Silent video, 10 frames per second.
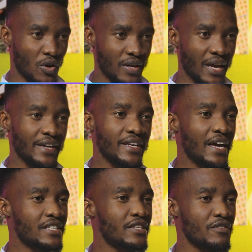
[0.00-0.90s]
John and
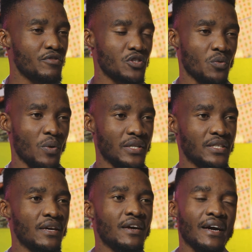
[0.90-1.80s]
S stands for Squad.
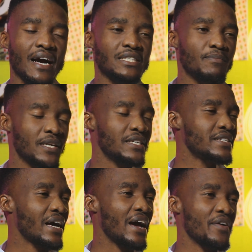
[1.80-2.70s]
Guys,
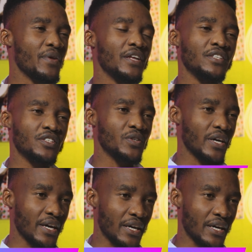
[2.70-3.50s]
please, I really need your